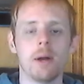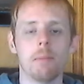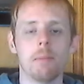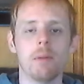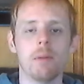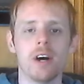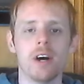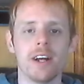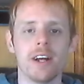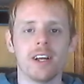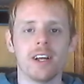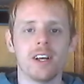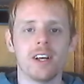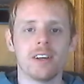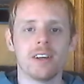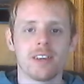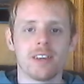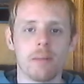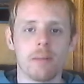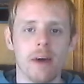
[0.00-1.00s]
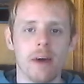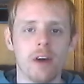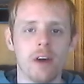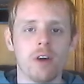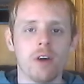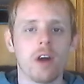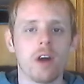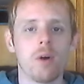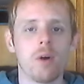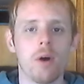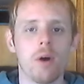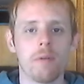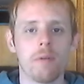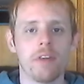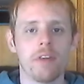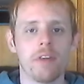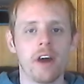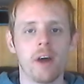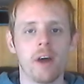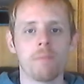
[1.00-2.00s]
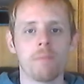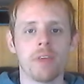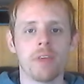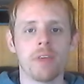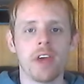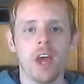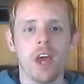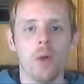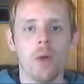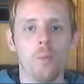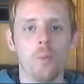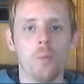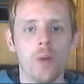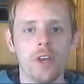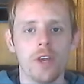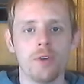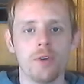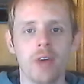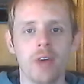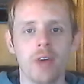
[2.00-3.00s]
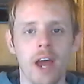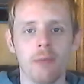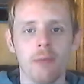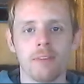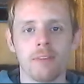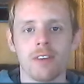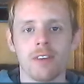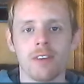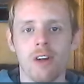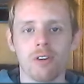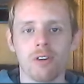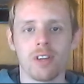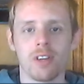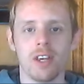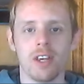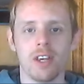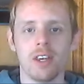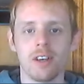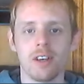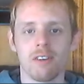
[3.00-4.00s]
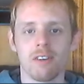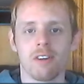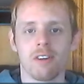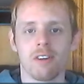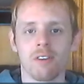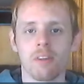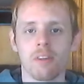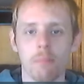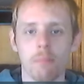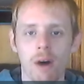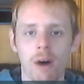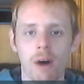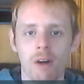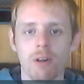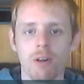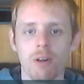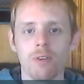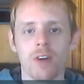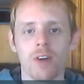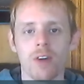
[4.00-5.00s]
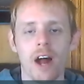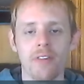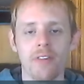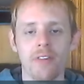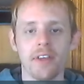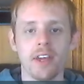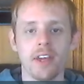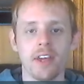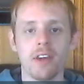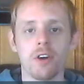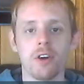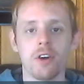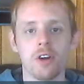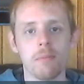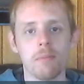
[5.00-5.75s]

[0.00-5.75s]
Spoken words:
but somebody who could go out there and win you games as long as he doesn't turn the ball over. I think he could have